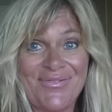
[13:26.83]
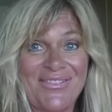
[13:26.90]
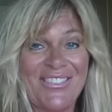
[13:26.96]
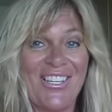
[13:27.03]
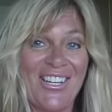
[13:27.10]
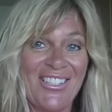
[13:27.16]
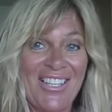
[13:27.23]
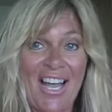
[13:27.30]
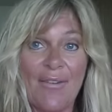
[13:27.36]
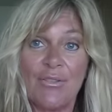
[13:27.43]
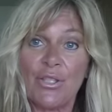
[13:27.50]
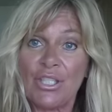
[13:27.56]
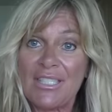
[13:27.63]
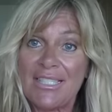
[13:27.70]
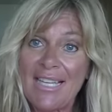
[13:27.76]
Y'all have
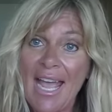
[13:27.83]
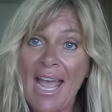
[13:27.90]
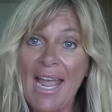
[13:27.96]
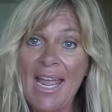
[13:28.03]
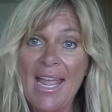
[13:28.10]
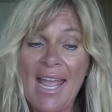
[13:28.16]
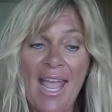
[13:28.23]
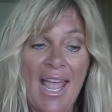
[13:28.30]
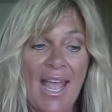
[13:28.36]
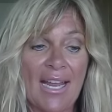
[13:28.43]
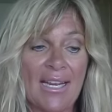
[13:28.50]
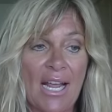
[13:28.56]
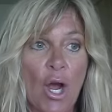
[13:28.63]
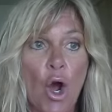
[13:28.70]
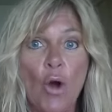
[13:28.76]
a good day
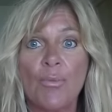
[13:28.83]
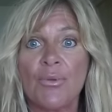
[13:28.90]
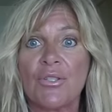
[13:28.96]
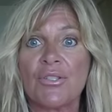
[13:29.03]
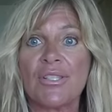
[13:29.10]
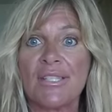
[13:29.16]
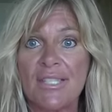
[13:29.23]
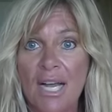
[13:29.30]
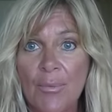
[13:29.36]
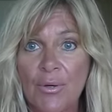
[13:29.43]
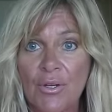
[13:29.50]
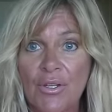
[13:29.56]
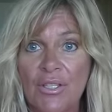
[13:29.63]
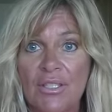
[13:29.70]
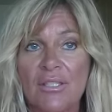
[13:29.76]
and I hope your
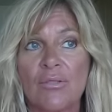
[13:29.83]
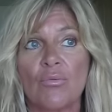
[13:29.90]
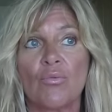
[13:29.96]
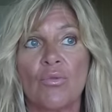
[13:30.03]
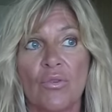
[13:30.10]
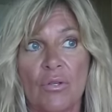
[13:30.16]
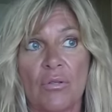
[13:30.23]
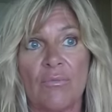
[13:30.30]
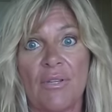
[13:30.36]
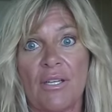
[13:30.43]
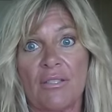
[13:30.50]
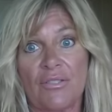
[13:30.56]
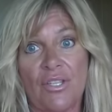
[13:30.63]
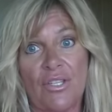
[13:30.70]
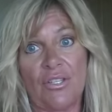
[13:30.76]
summer is warm
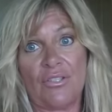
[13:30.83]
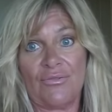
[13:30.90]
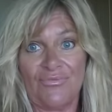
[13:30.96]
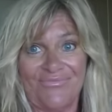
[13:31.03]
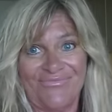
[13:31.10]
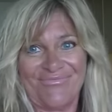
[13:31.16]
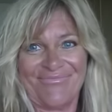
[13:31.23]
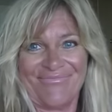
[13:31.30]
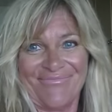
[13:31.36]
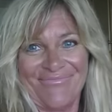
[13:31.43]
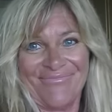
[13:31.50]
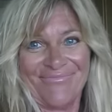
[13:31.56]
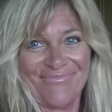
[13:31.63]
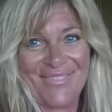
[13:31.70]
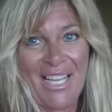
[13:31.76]
there too.
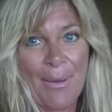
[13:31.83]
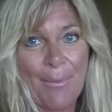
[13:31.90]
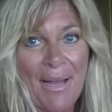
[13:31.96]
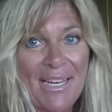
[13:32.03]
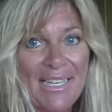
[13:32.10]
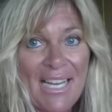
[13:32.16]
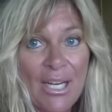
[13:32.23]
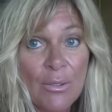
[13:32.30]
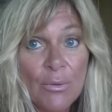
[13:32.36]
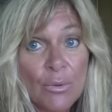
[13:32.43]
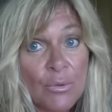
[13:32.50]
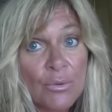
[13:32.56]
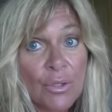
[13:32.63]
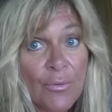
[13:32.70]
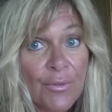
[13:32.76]
Bye now.
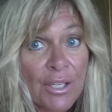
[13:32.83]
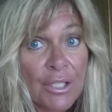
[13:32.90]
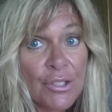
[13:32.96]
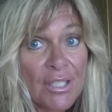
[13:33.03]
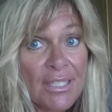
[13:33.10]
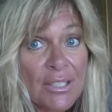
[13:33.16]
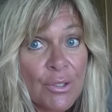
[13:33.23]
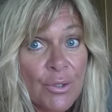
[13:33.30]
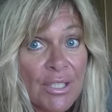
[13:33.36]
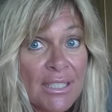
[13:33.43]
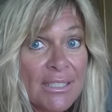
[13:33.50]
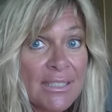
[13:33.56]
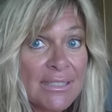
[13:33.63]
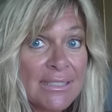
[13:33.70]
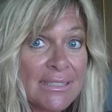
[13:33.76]
Don't forget your
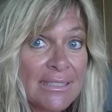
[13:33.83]
sunscreen.